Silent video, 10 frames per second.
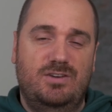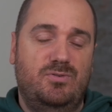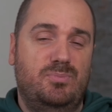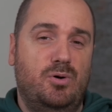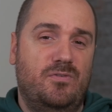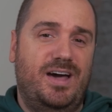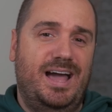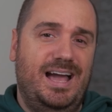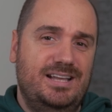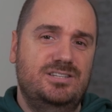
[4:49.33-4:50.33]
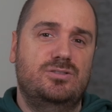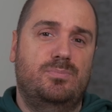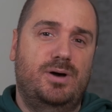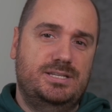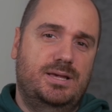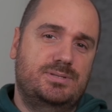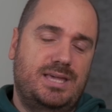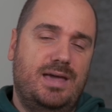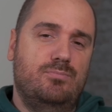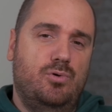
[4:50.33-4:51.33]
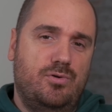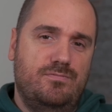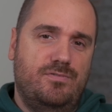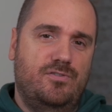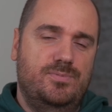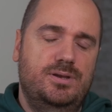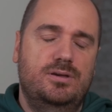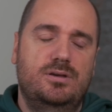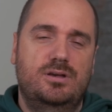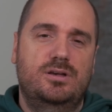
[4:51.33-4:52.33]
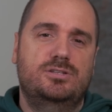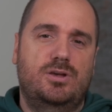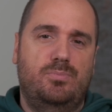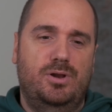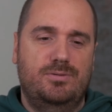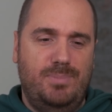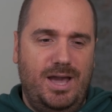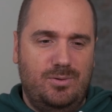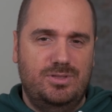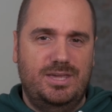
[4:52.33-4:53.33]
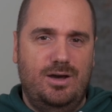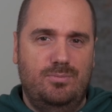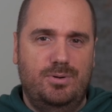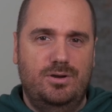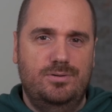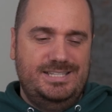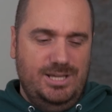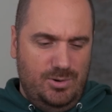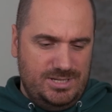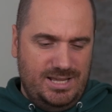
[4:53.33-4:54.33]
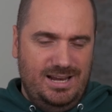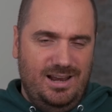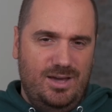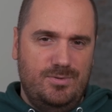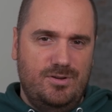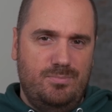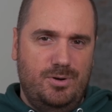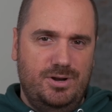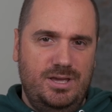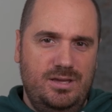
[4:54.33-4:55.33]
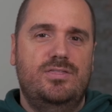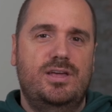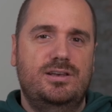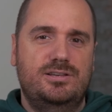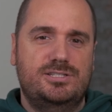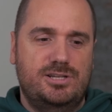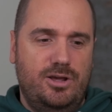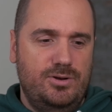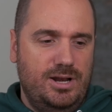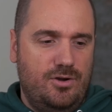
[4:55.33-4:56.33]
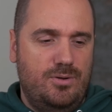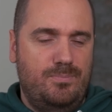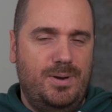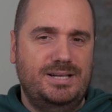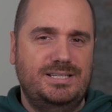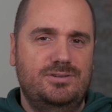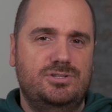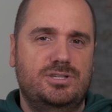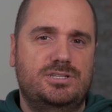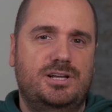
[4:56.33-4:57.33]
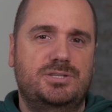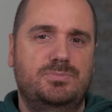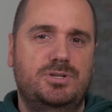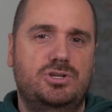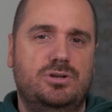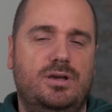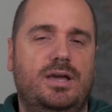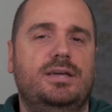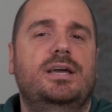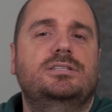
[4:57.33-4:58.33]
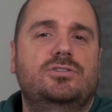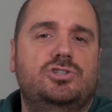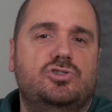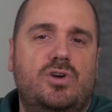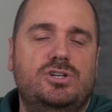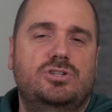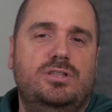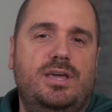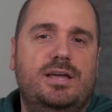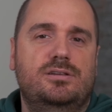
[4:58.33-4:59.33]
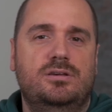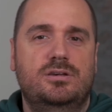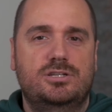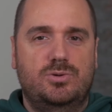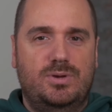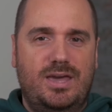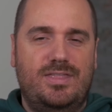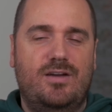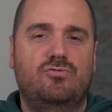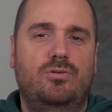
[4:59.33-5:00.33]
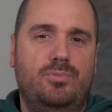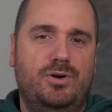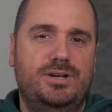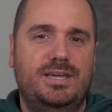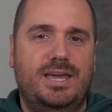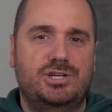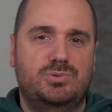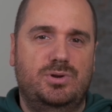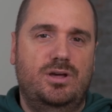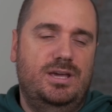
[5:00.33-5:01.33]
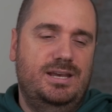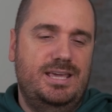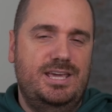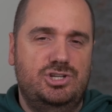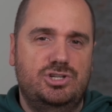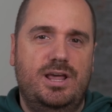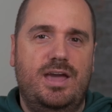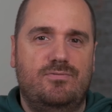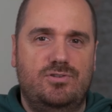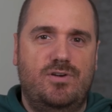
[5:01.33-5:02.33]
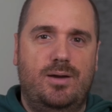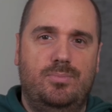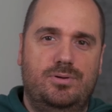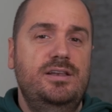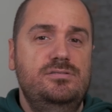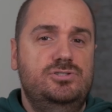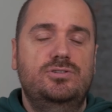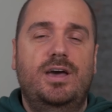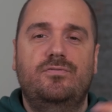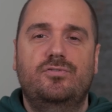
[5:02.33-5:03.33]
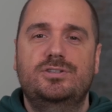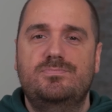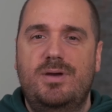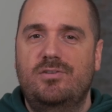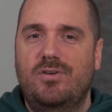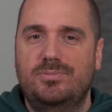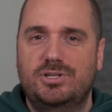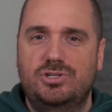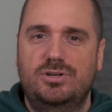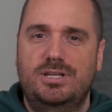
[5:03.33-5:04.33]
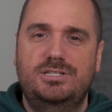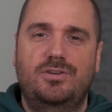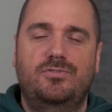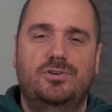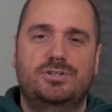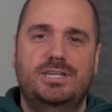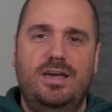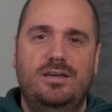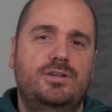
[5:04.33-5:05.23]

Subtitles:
If we pull with our hand, the biceps get more involvement. So pulling back with the elbow until it's in line with your body, and then slowly lower it back down to the starting position and getting the stretch at the end. So we get that rhomboid engagement in each and every rep. Then do that for as many reps as you need to for your set, and